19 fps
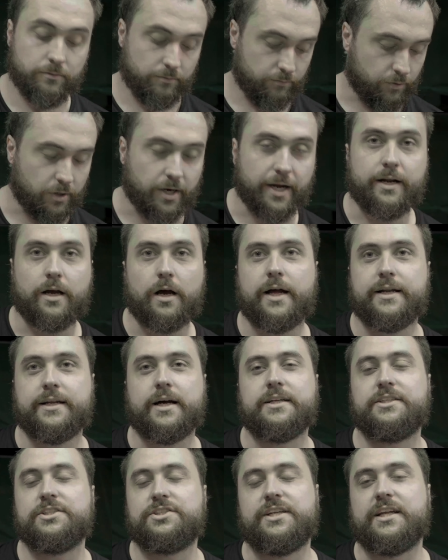Right, I
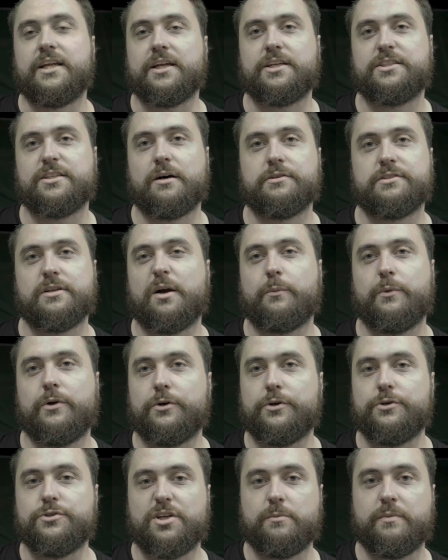just did it because I was like, we're not
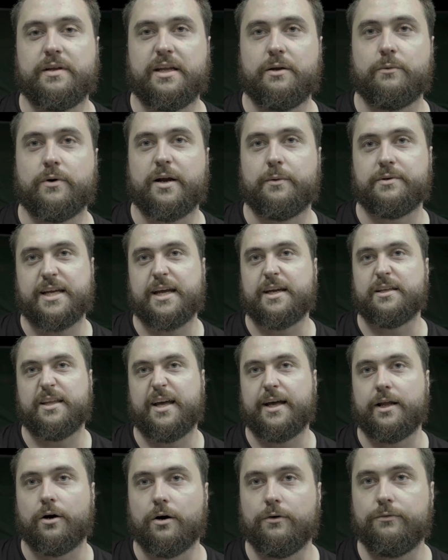using them anyway and we're taking the
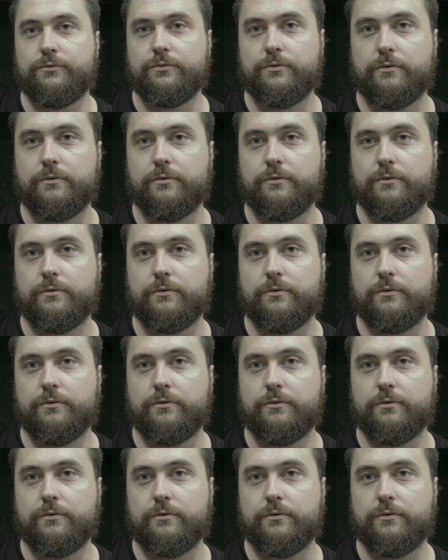head off.